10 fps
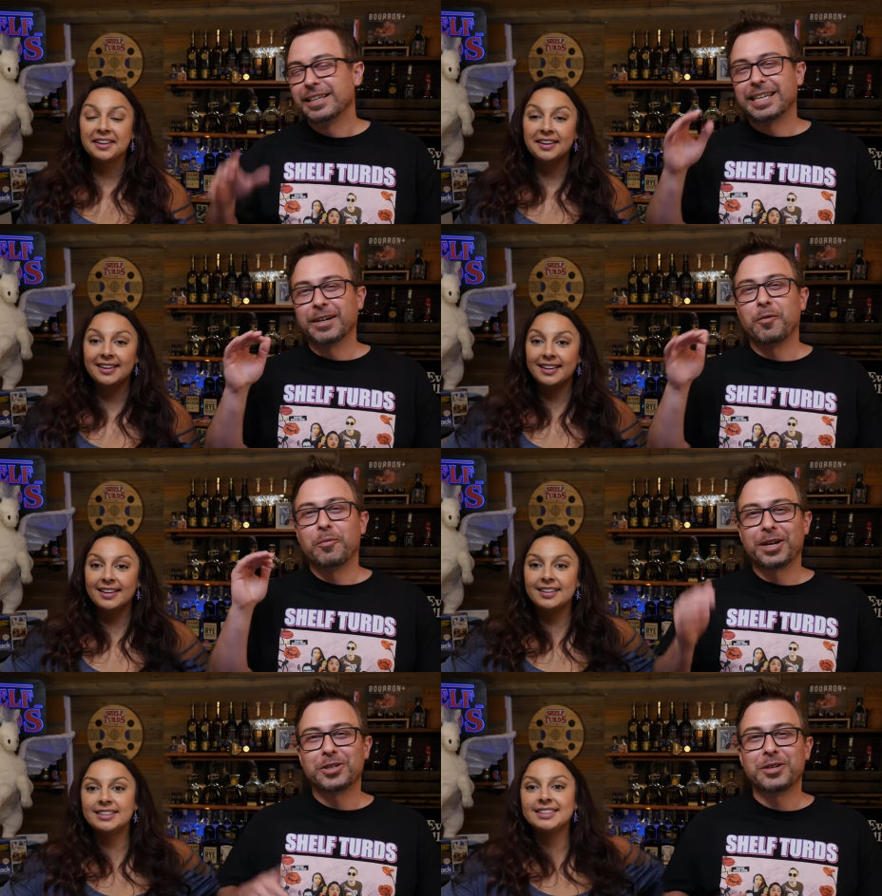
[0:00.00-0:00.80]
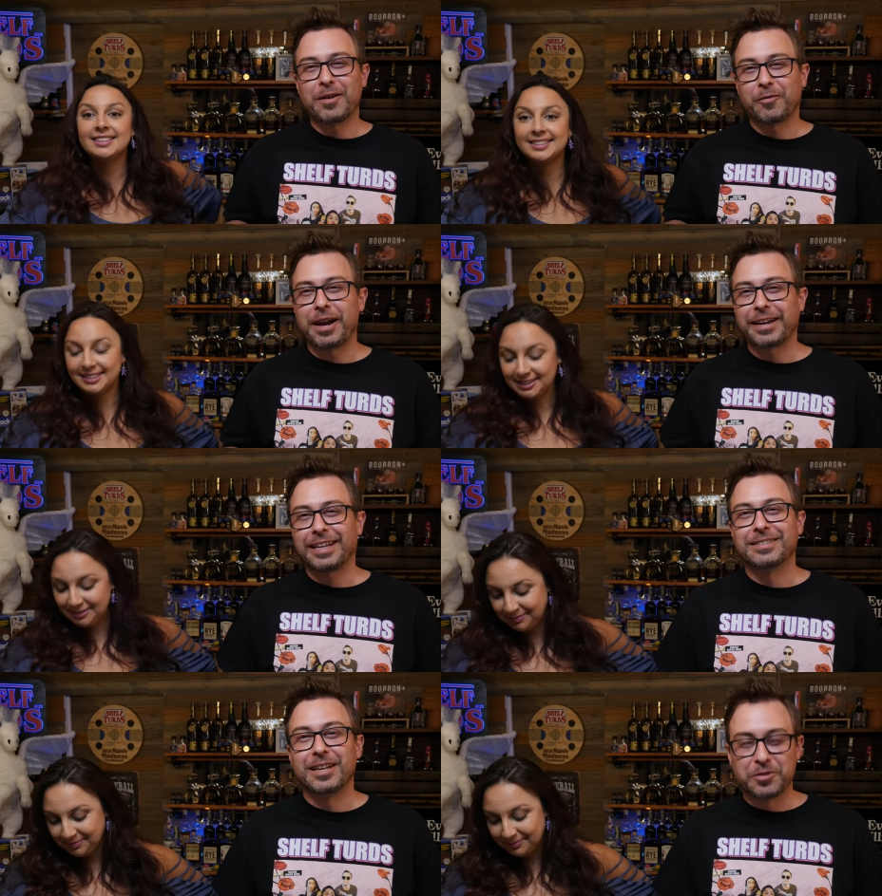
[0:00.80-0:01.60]
Speaker 1: Kira, what did you have ranked
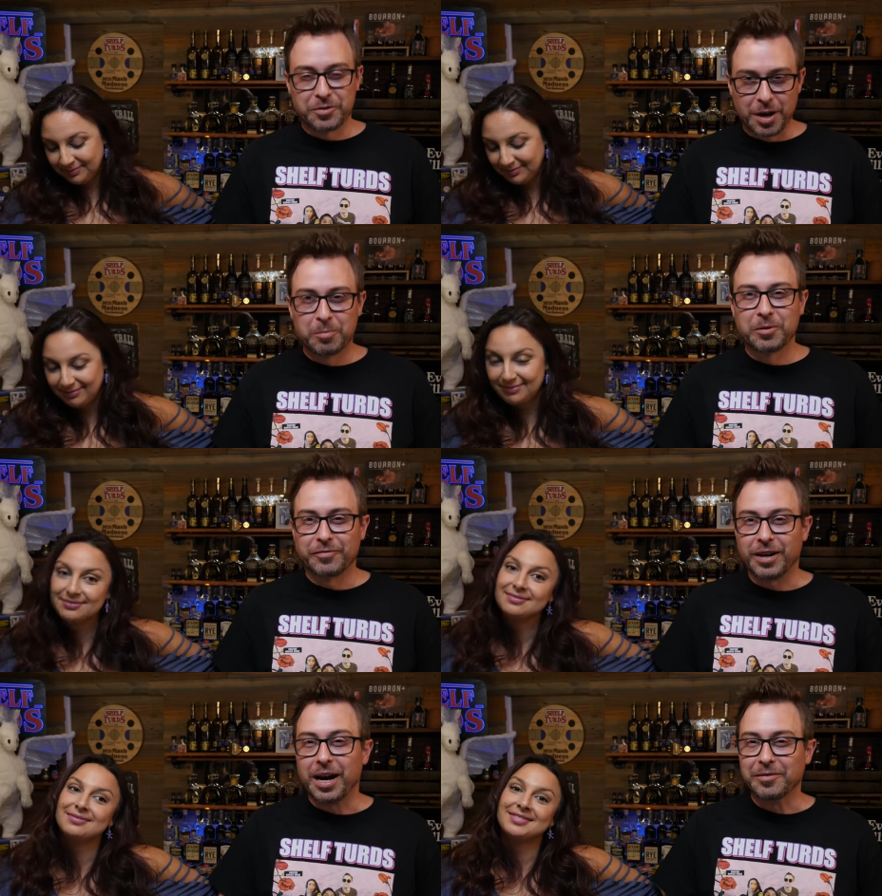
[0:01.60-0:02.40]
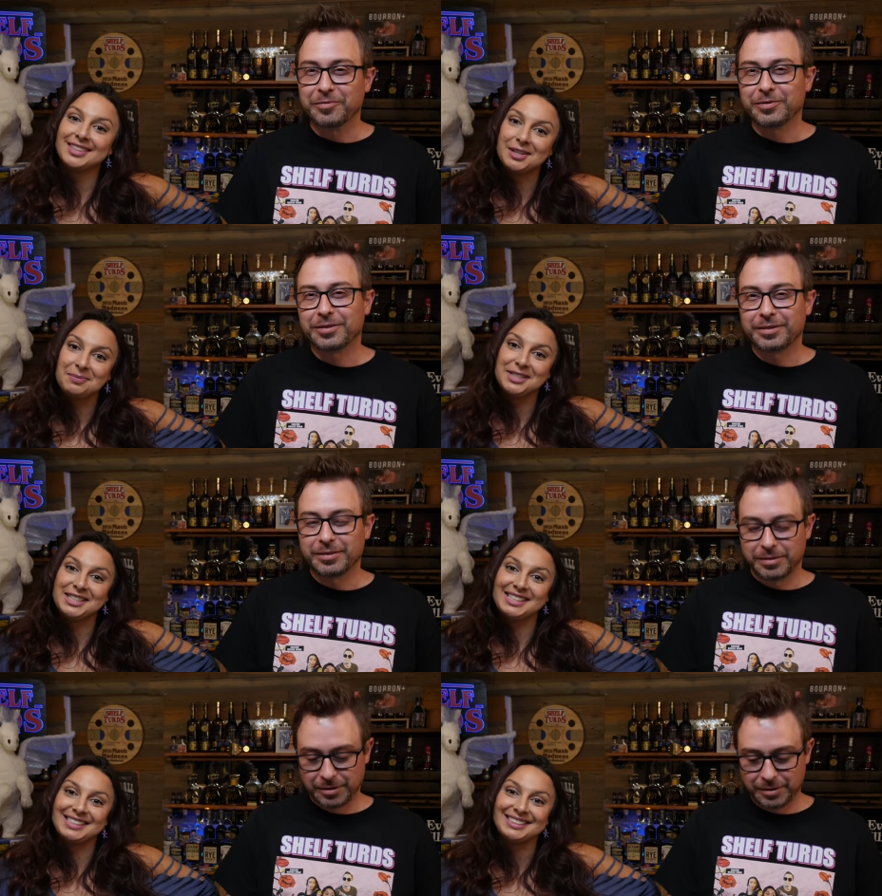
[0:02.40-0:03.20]
as your number five?
Speaker 2: Number
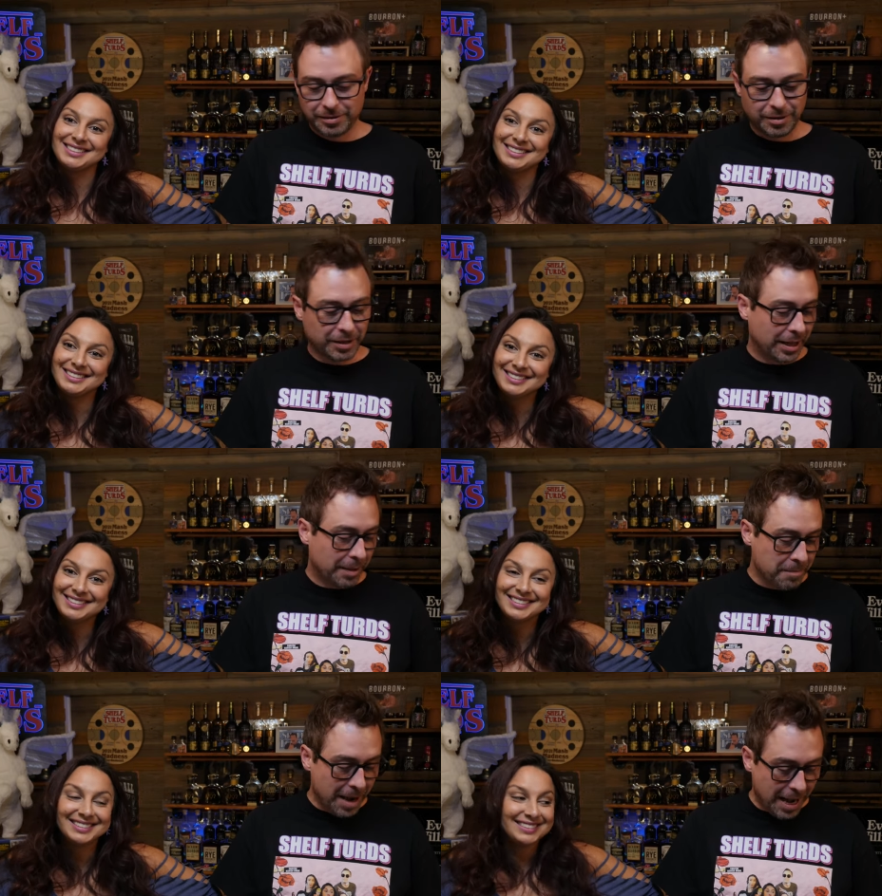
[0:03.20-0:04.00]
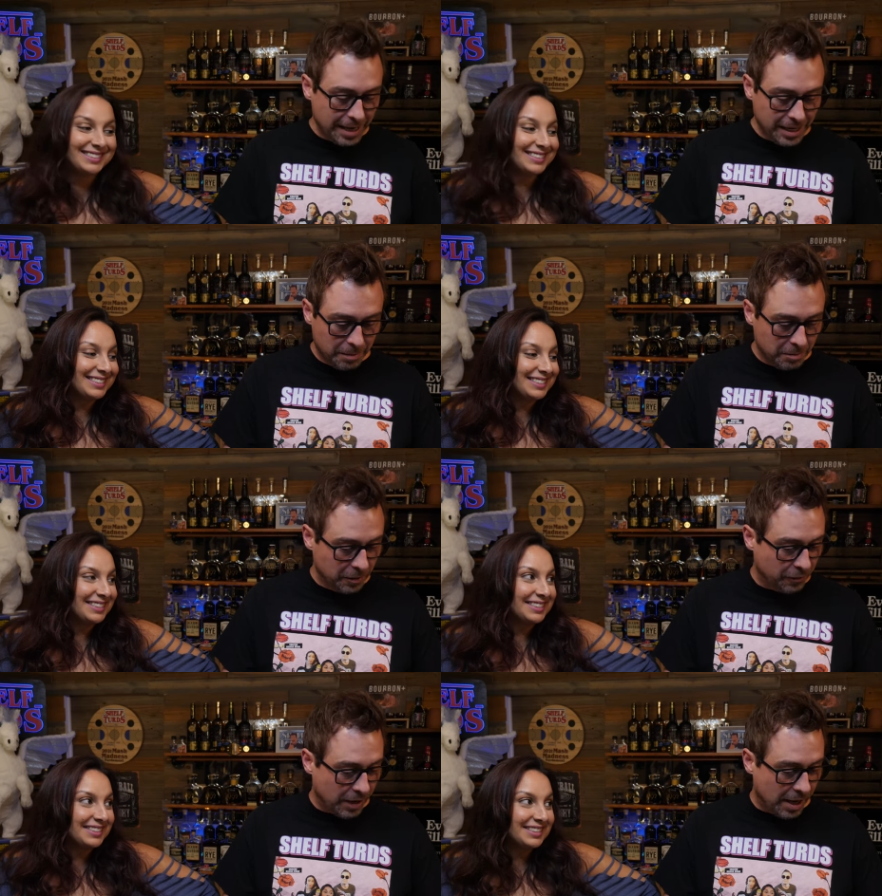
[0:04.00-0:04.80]
E.
Speaker 1: Okay, my number
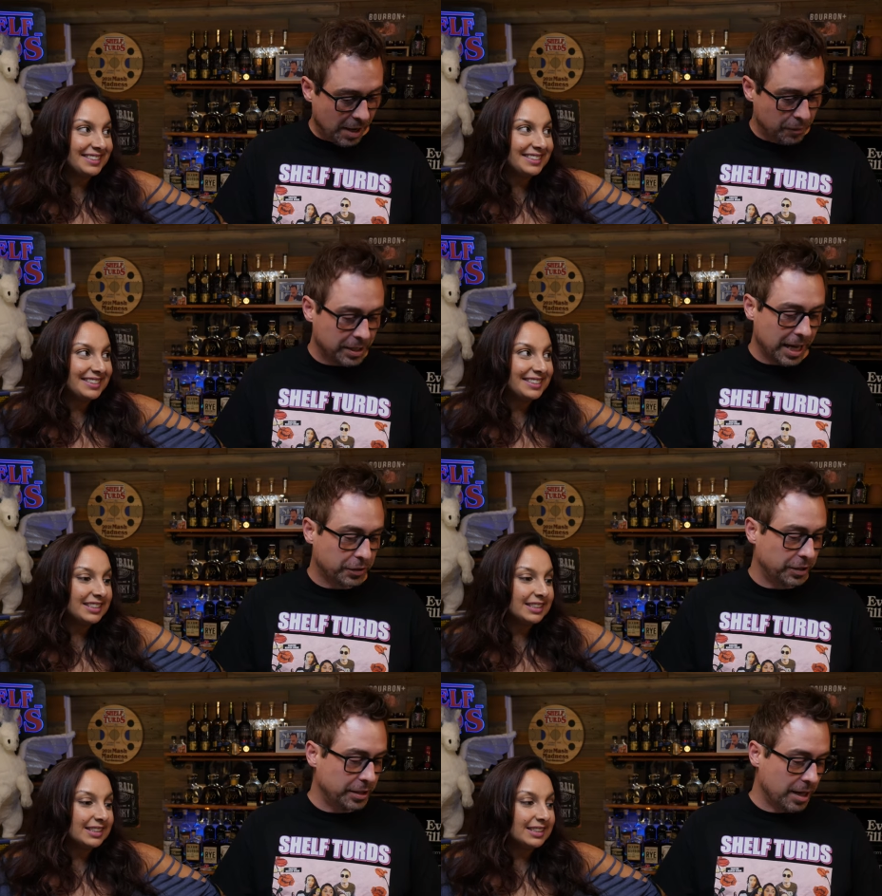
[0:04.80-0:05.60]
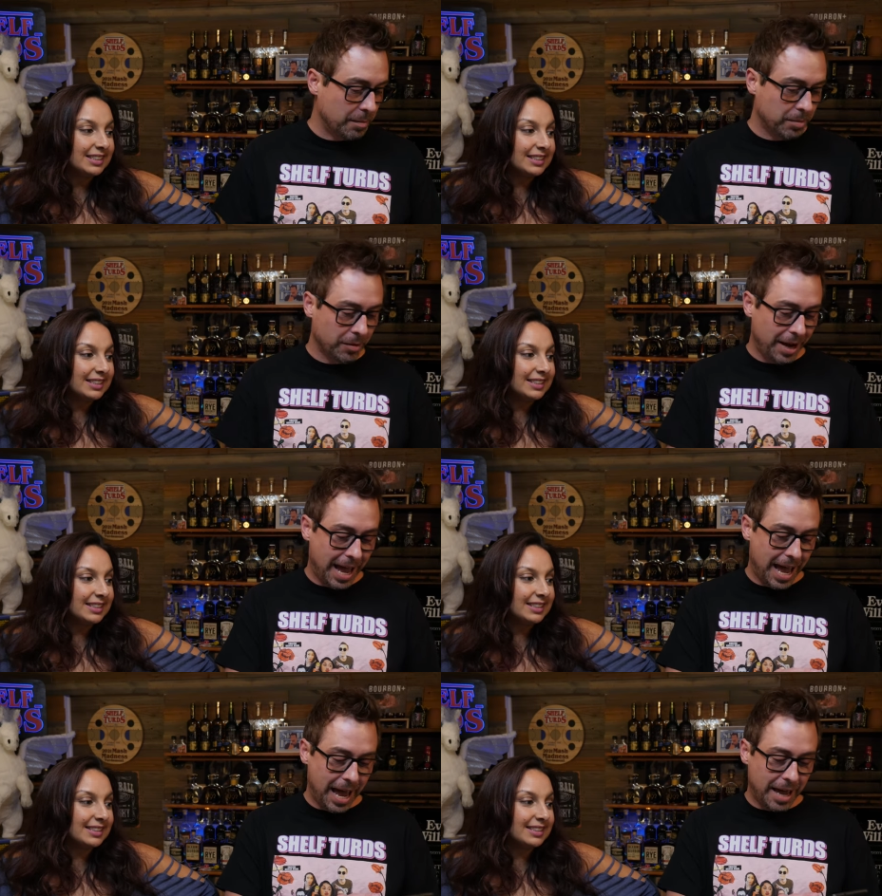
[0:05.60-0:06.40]
five was actually number
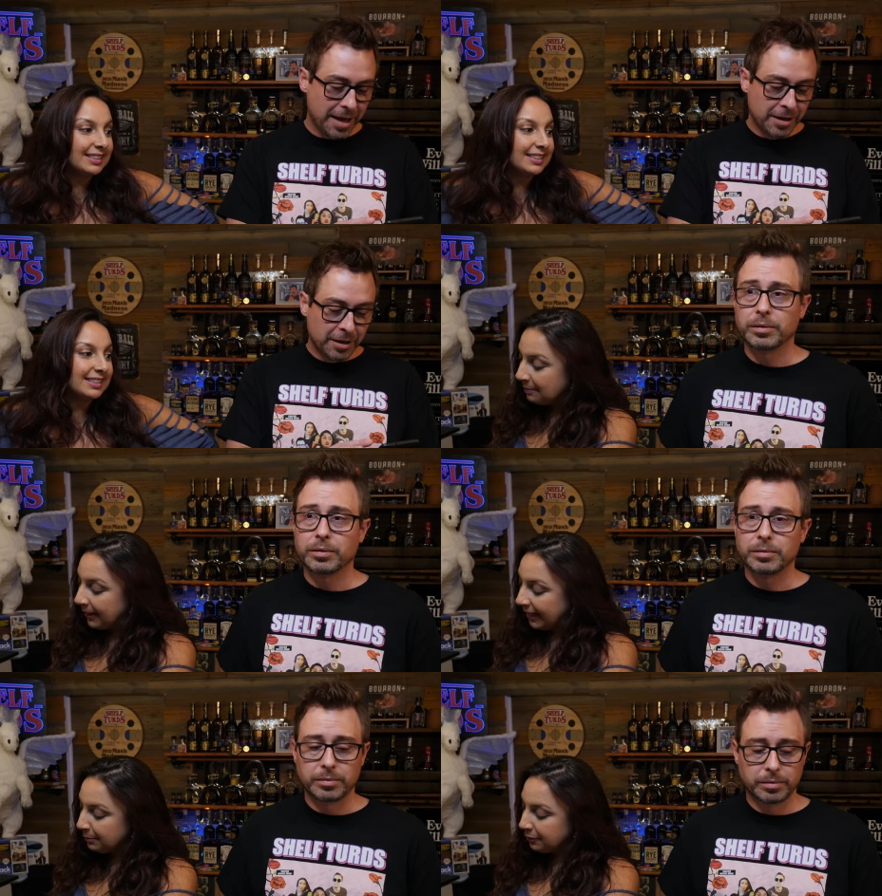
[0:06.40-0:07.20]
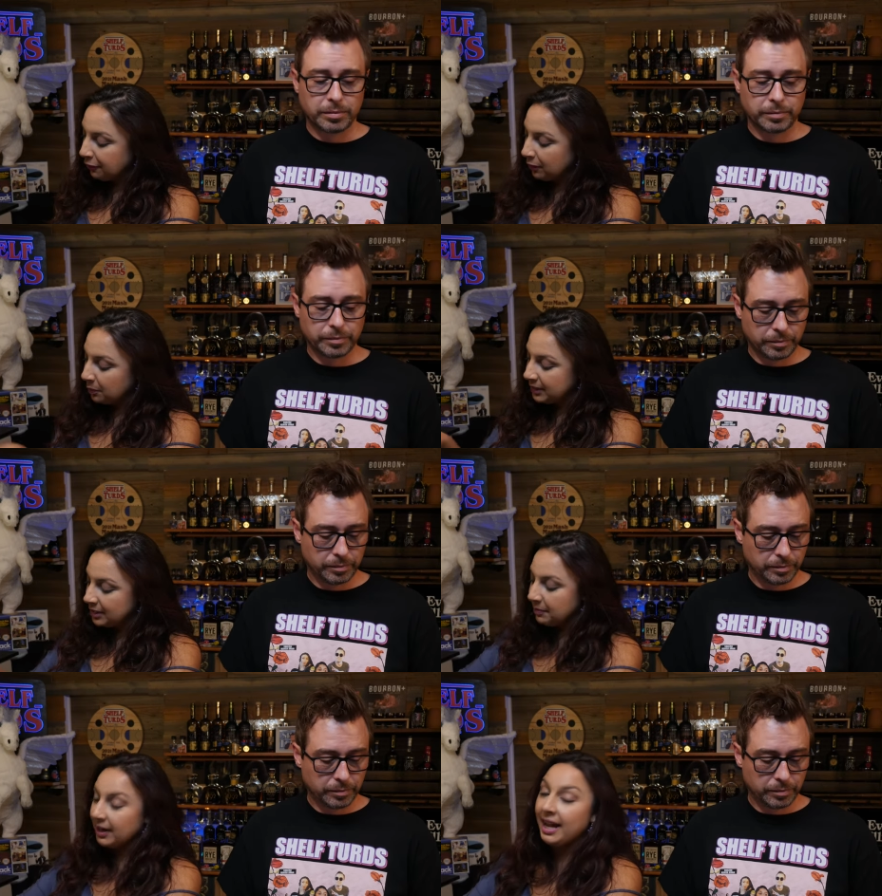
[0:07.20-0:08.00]
A.
Speaker 2: My number four was
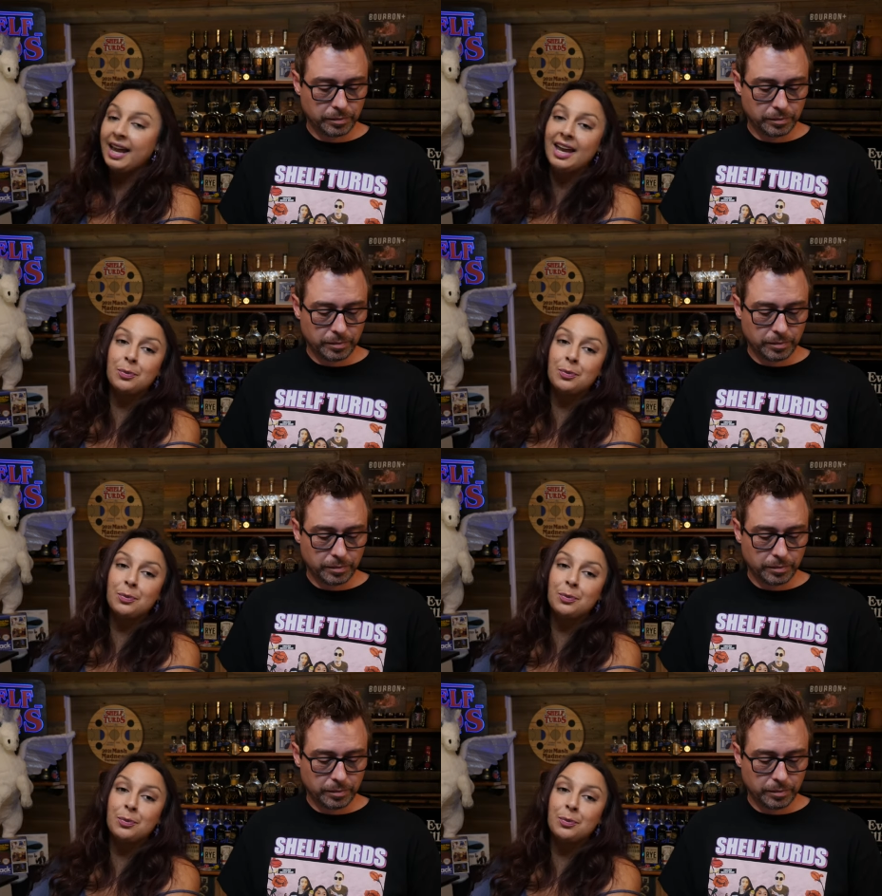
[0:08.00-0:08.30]
number A,